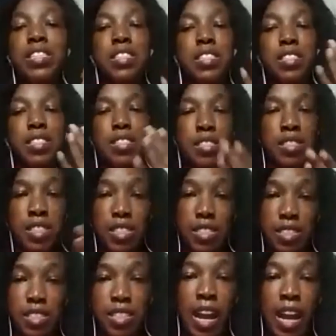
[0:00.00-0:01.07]
is
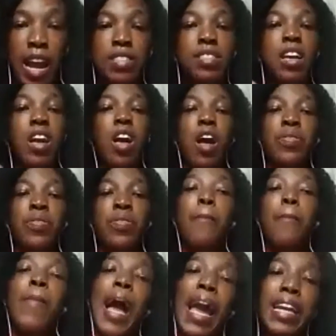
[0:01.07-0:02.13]
it, guys. The
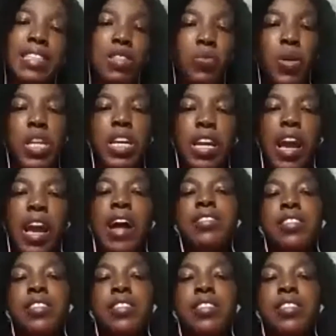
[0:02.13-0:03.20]
mind really
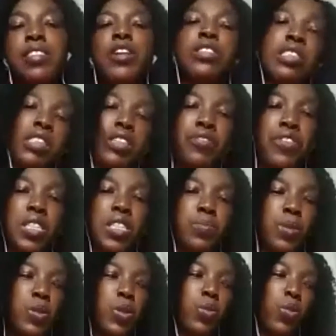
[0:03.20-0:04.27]
can't tell the difference
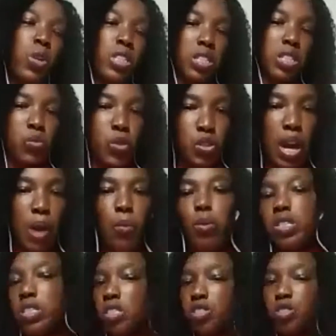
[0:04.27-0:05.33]
between what is real and what
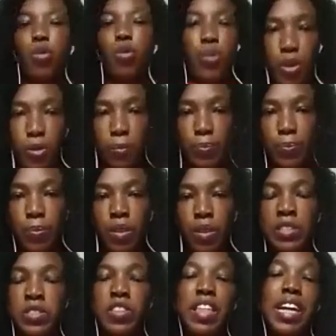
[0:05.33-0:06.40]
is not real.
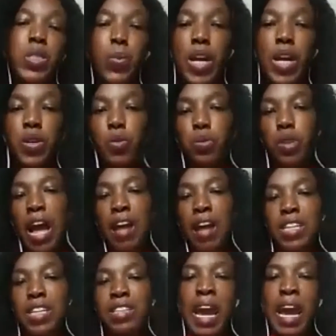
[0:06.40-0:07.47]
So that's why you would have
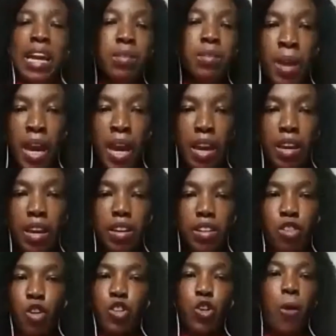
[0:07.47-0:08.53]
a nightmare,
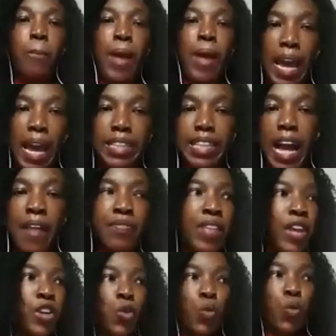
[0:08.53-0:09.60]
you're on your bed, and
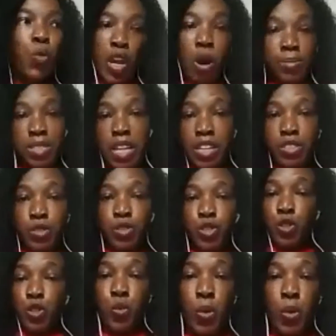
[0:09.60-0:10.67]
then you wake up startled, you're
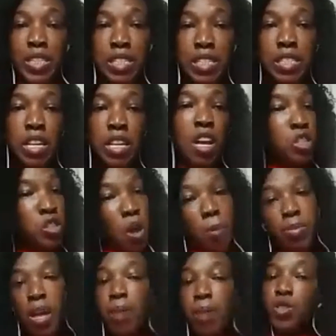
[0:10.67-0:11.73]
sweating,
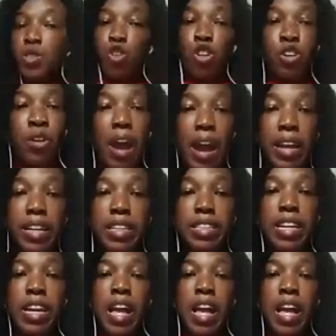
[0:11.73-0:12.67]
sometimes you're crying,